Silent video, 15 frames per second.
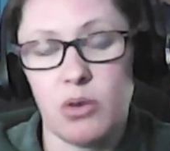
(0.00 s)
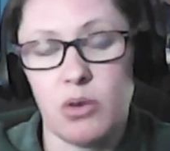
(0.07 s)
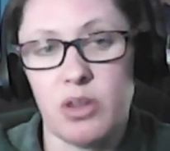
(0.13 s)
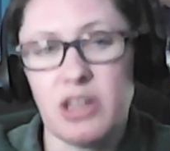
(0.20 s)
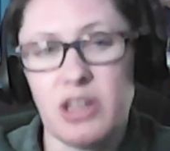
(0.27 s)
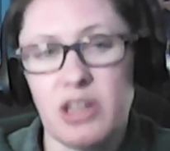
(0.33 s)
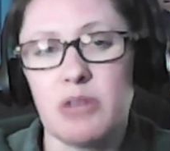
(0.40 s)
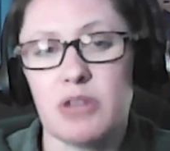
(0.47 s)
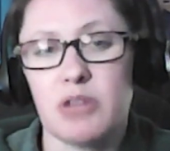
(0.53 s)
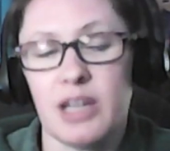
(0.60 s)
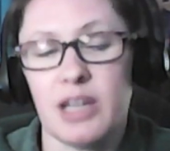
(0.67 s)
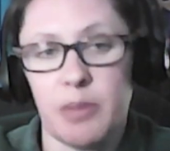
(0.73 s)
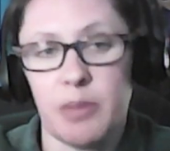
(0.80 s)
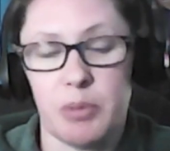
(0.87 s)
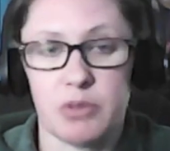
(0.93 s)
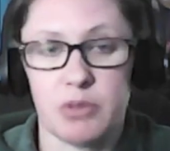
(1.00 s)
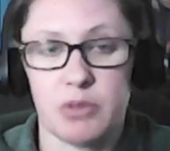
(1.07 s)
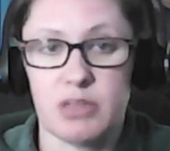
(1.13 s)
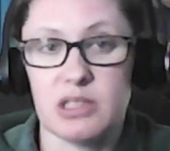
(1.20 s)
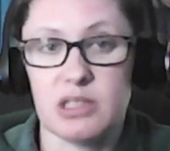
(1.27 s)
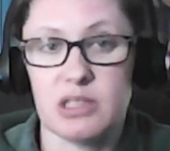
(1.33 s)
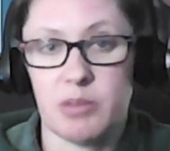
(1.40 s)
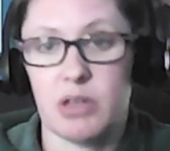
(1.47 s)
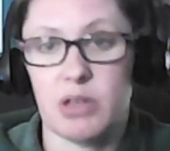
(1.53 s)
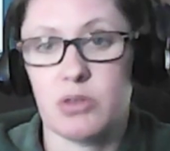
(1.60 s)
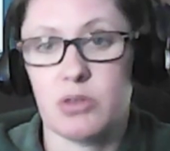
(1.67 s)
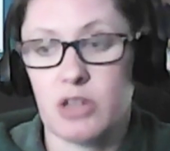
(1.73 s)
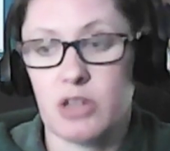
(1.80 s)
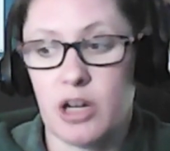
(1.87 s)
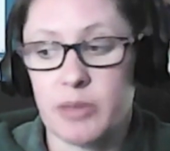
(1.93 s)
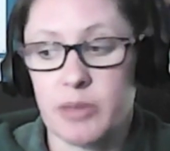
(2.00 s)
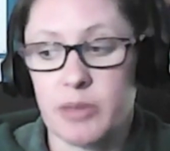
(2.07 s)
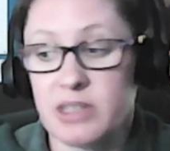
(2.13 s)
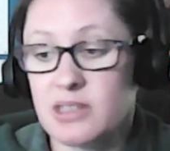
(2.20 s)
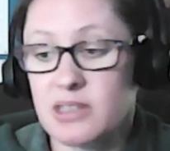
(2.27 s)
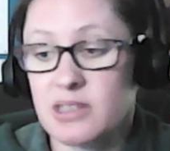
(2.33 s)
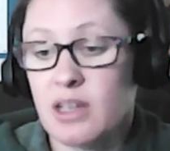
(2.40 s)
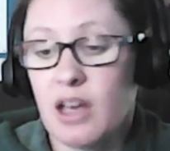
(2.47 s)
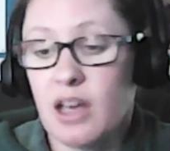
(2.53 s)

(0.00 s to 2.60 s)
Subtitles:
Well, I think they were trying to get people to read some of the older comics,